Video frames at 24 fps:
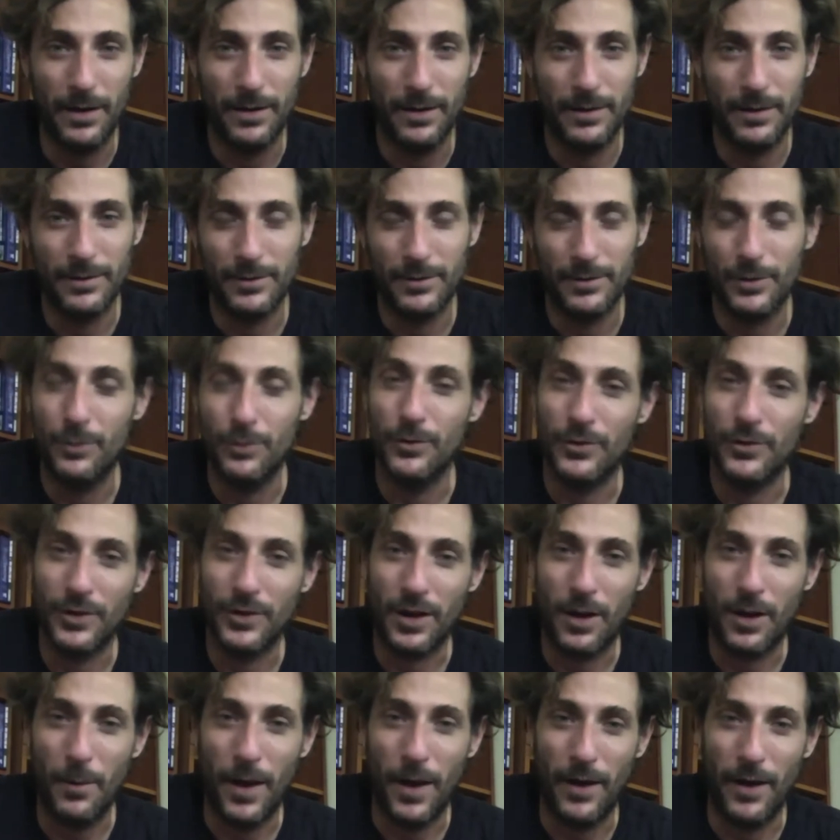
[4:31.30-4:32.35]
tunes to
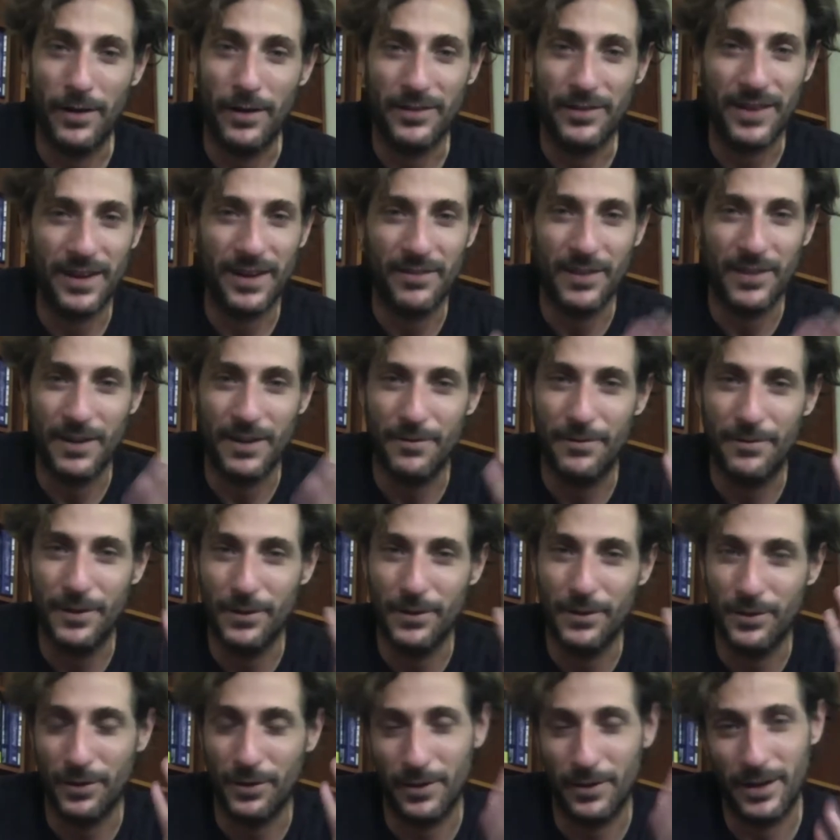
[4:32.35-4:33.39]
come out. It's kind of like a
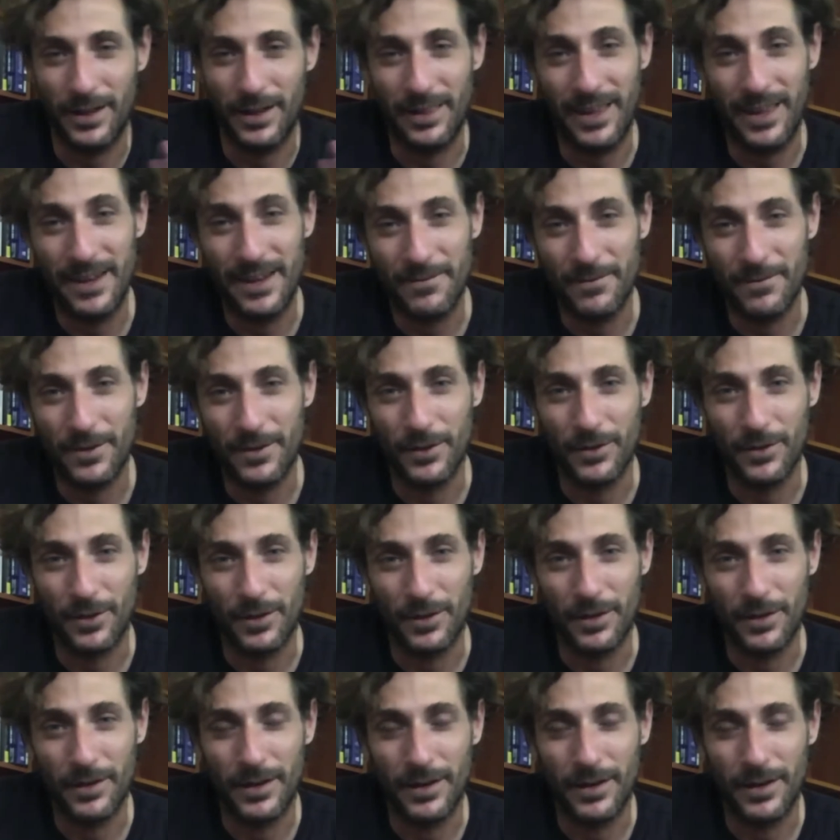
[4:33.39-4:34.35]
filter, like a light filter,